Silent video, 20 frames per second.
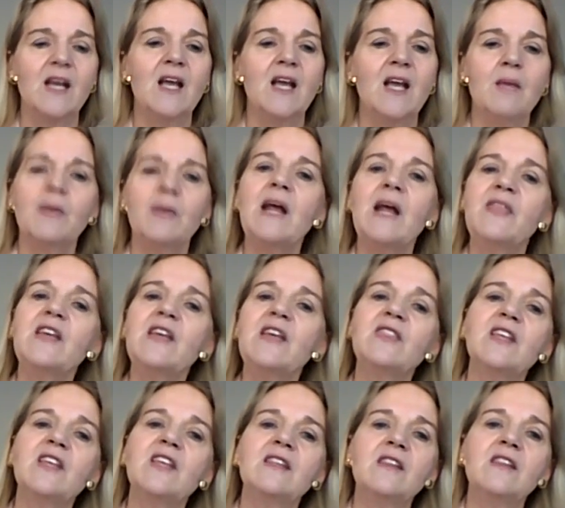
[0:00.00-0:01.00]
But I think
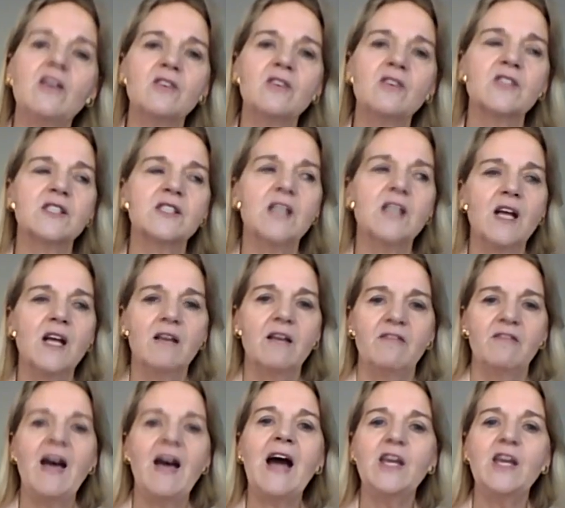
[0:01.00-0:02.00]
that there's
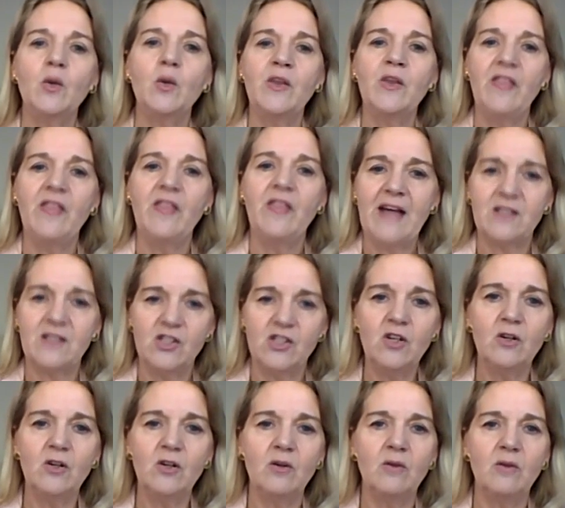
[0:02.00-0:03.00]
value in that
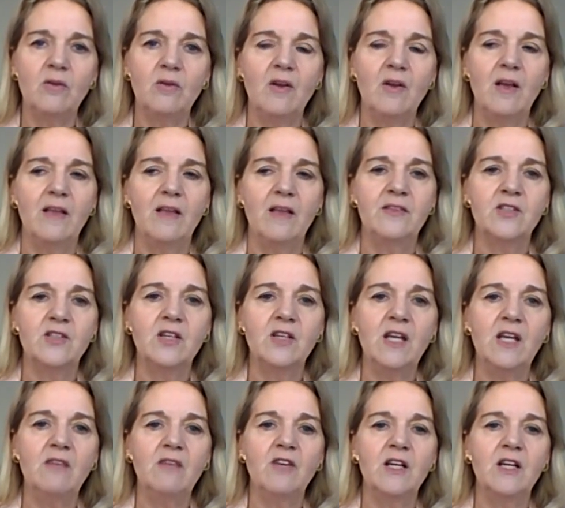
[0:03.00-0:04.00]
too, to
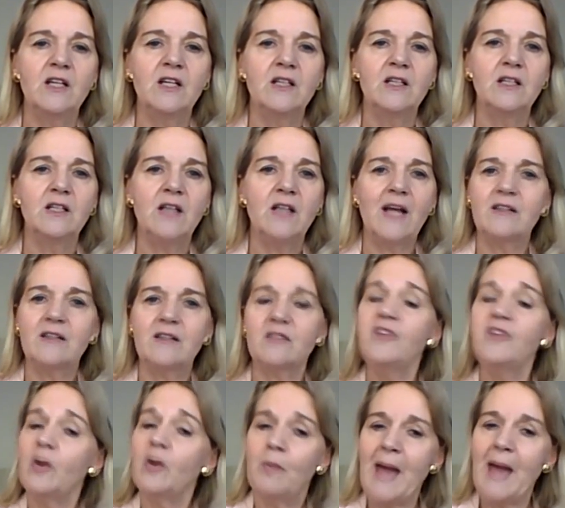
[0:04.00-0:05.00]
even not to
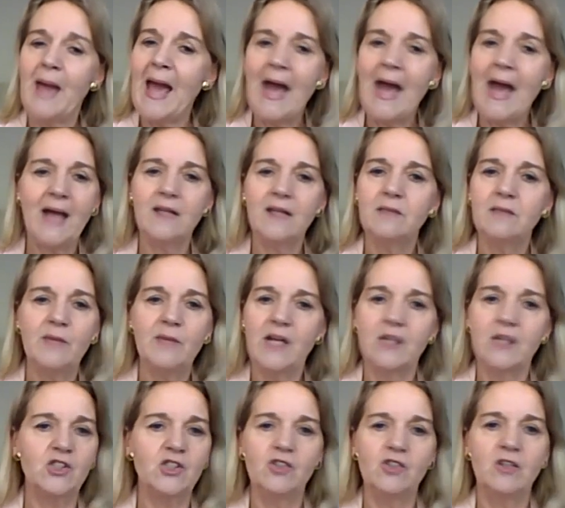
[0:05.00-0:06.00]
feel bad
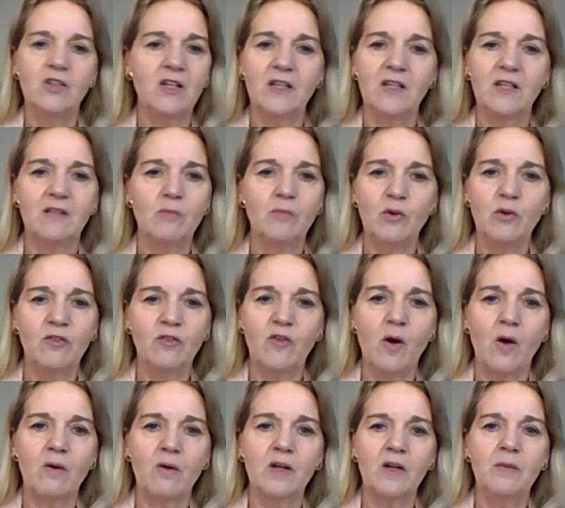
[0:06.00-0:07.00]
because you couldn't move
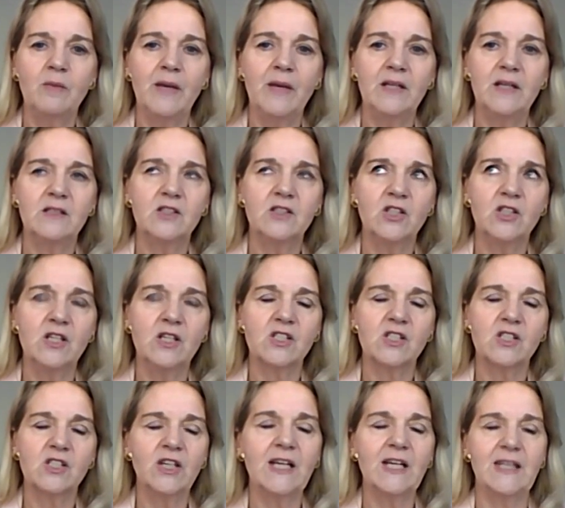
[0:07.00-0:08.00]
forward, but to
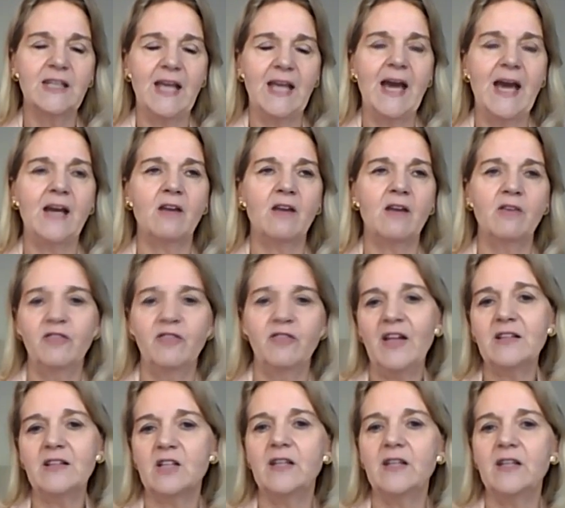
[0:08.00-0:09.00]
just look at that or
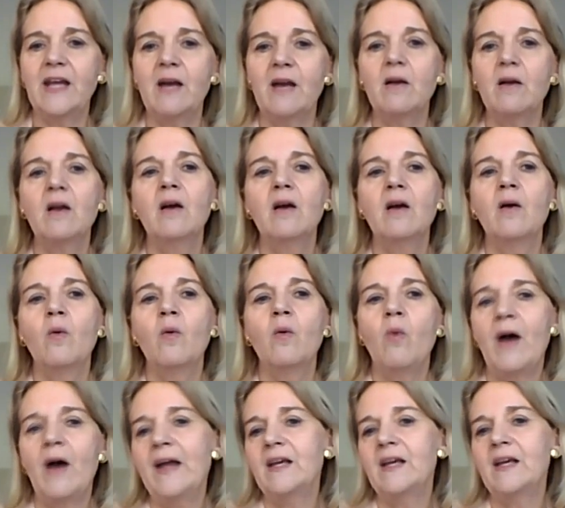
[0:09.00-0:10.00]
reflect on that.
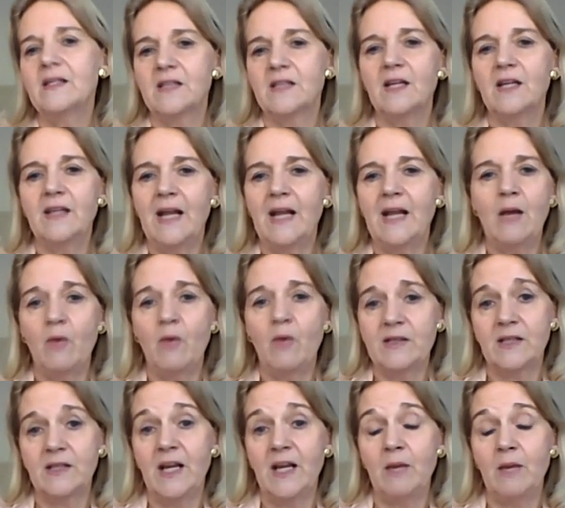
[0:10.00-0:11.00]
Why is it that I
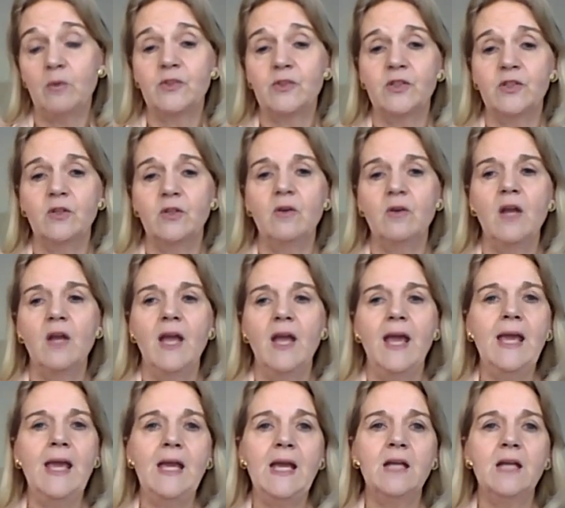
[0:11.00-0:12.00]
wasn't able to?
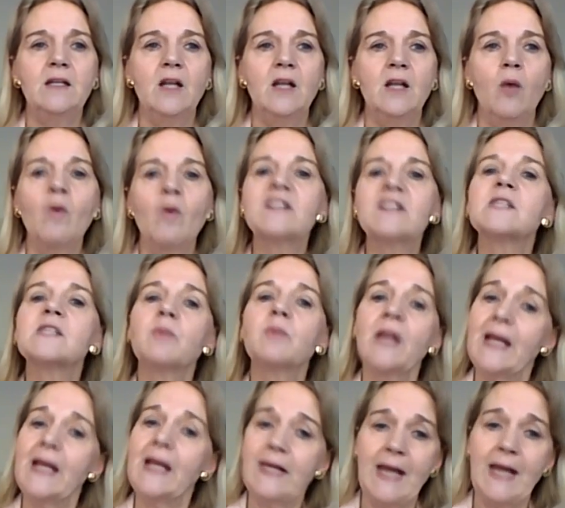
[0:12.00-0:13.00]
And, what's the
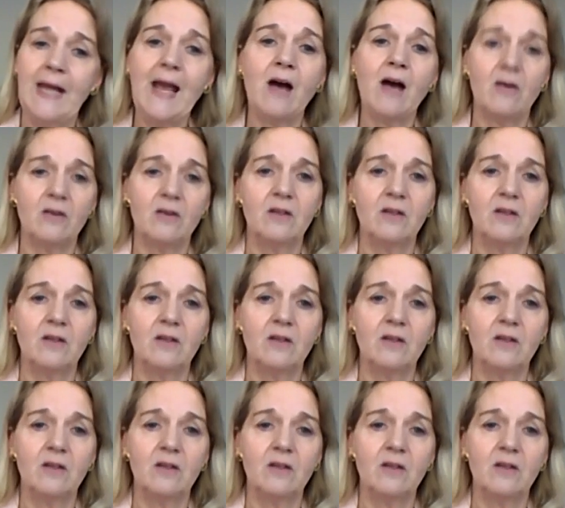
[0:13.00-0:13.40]
plan now?